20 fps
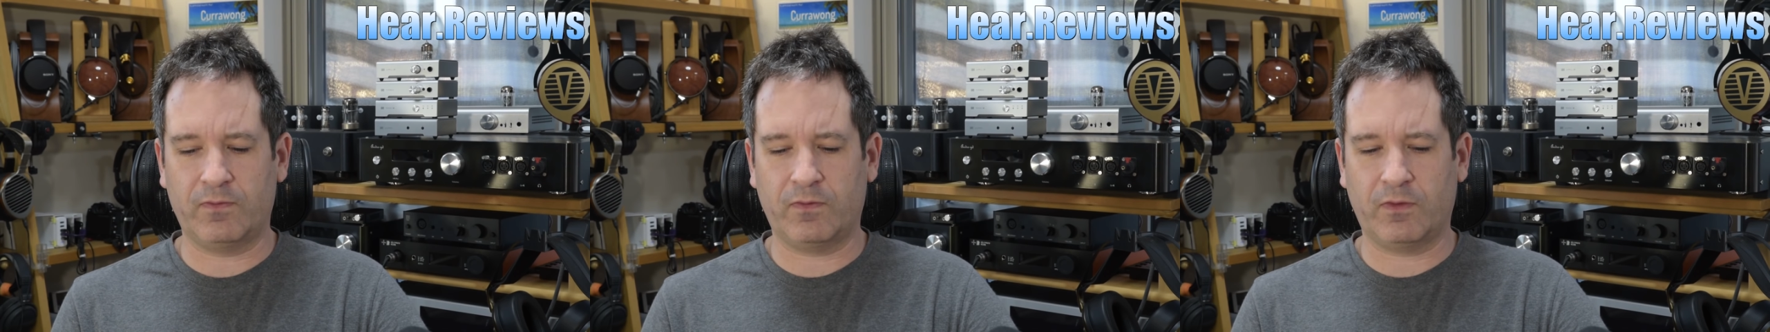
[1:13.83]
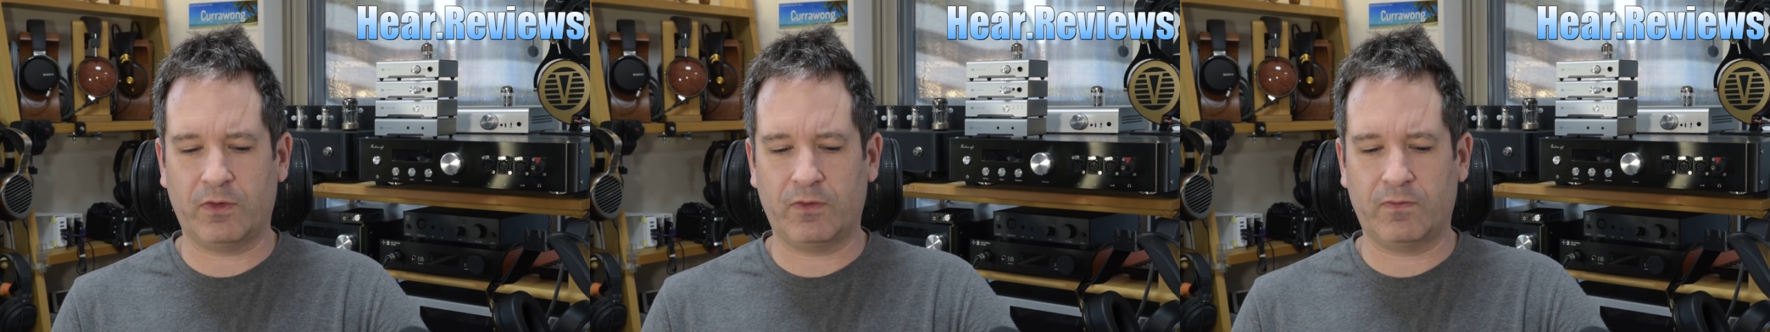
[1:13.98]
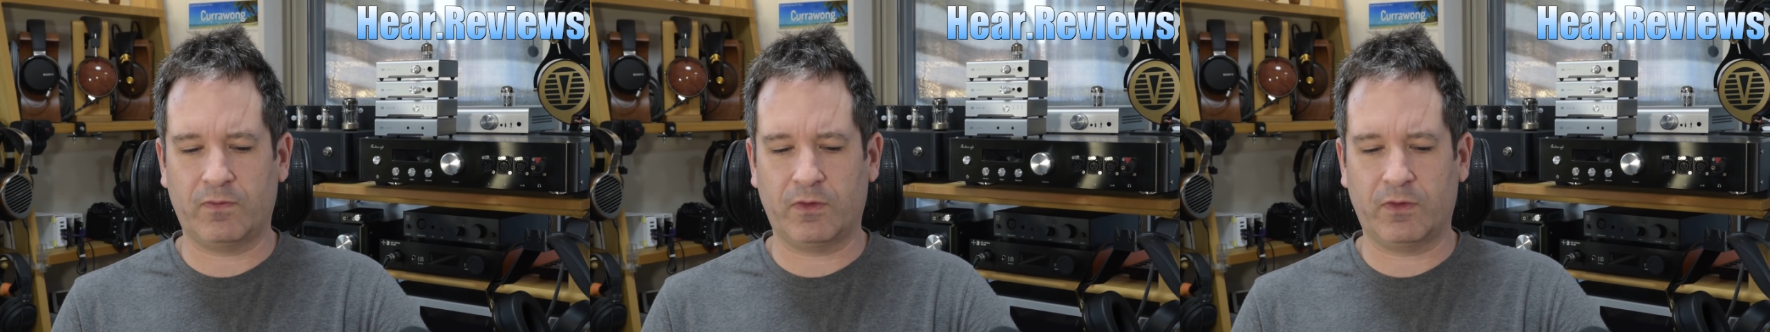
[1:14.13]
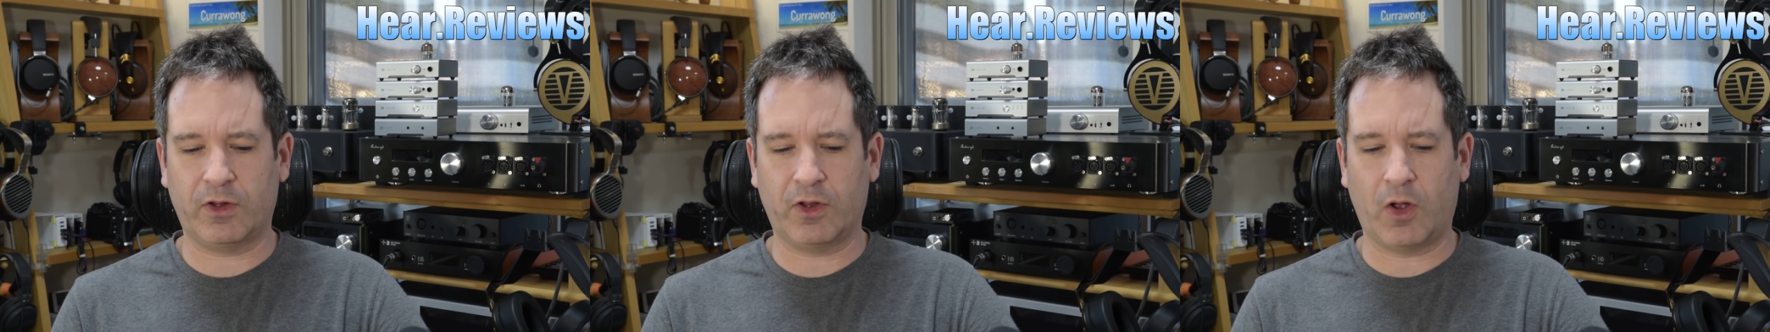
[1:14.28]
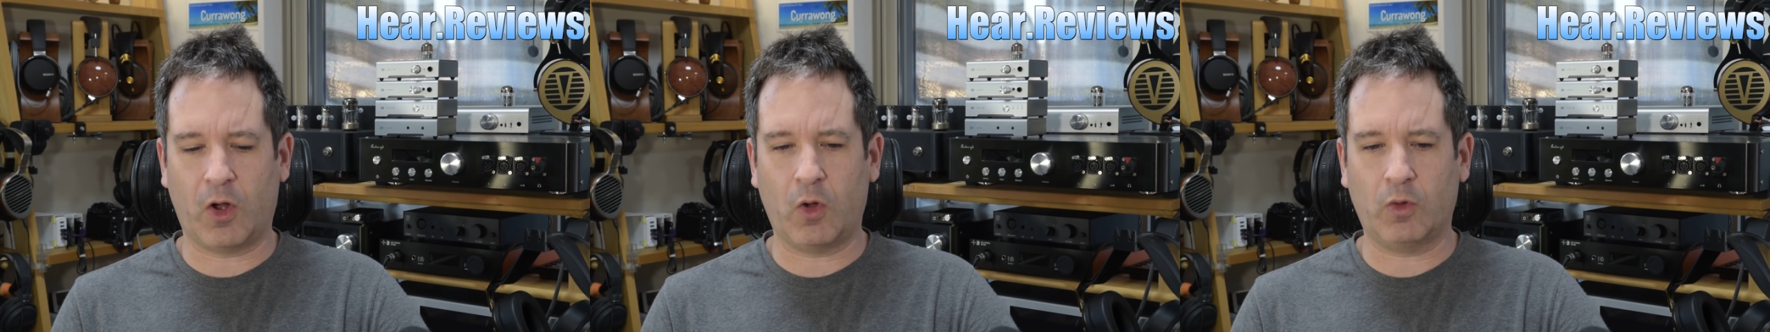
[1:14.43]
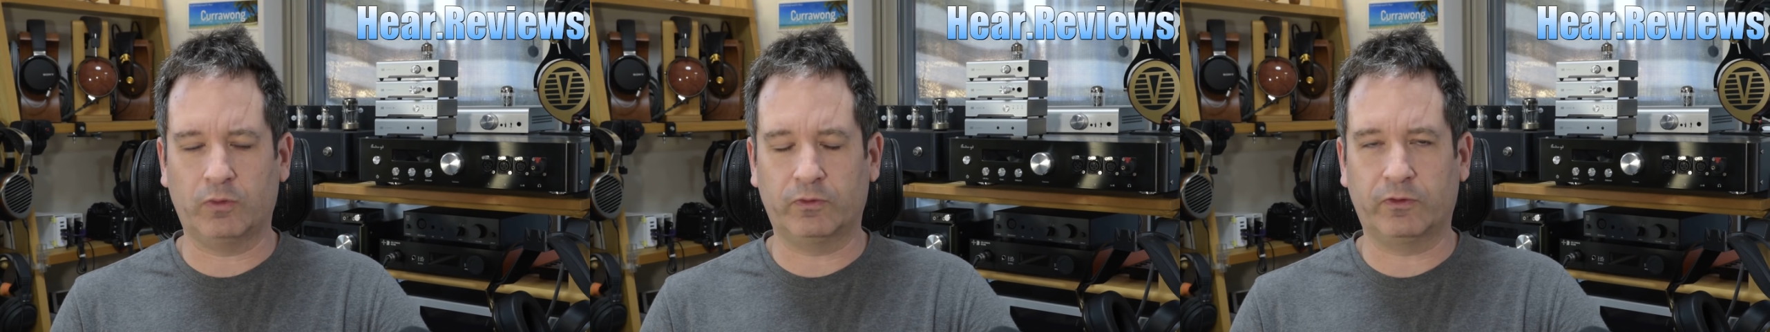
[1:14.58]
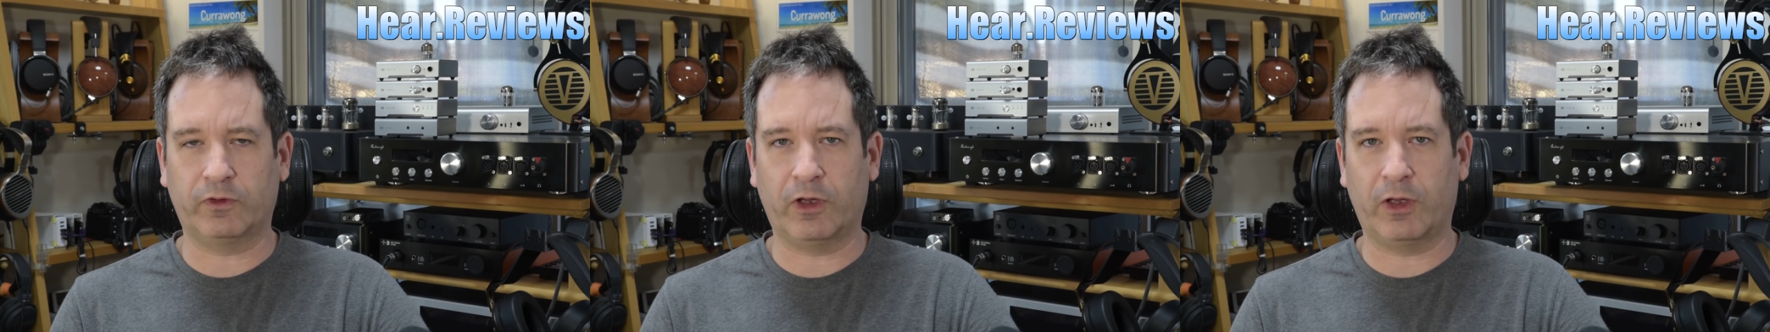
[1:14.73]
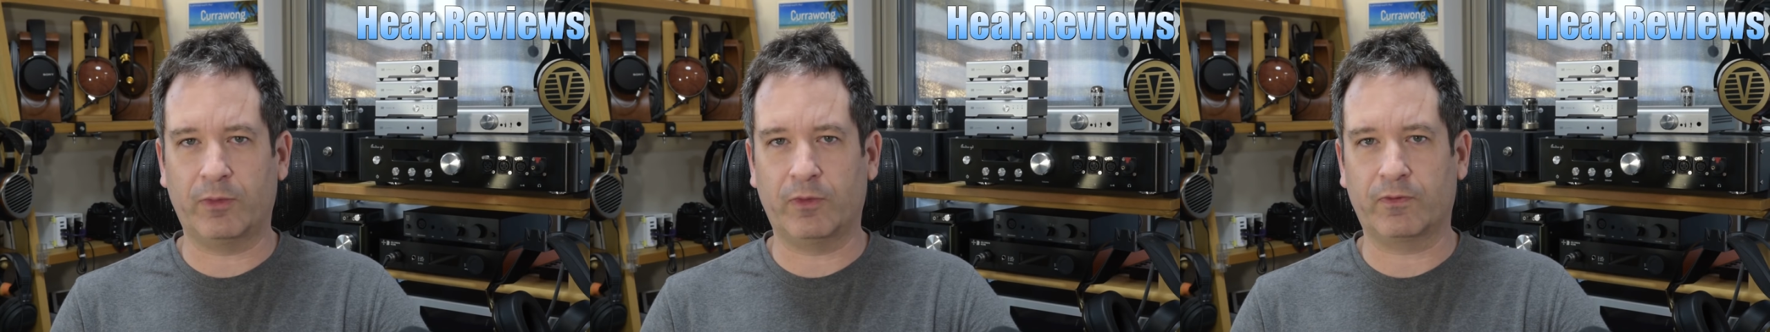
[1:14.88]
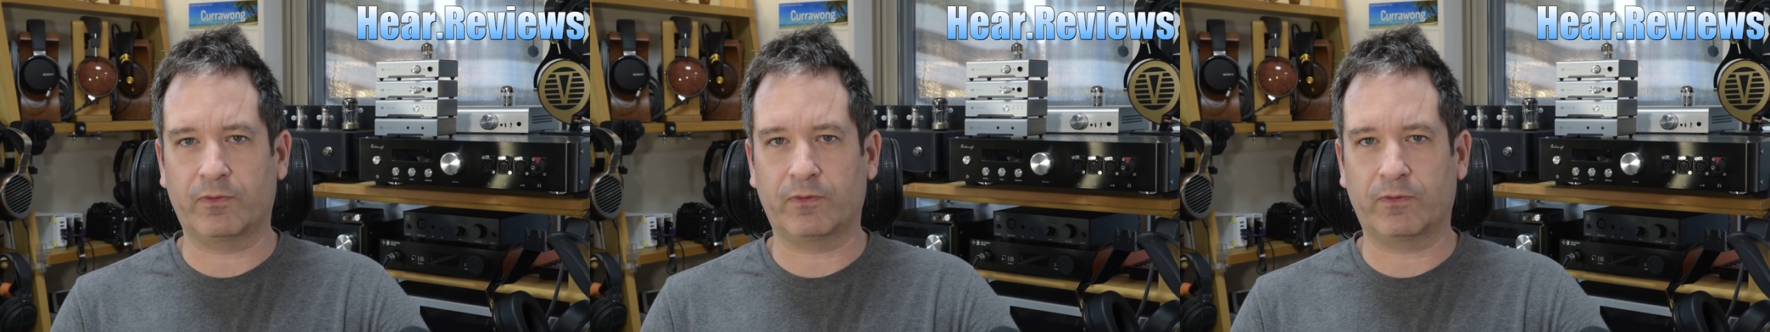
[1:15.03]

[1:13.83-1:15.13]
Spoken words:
very, very old timer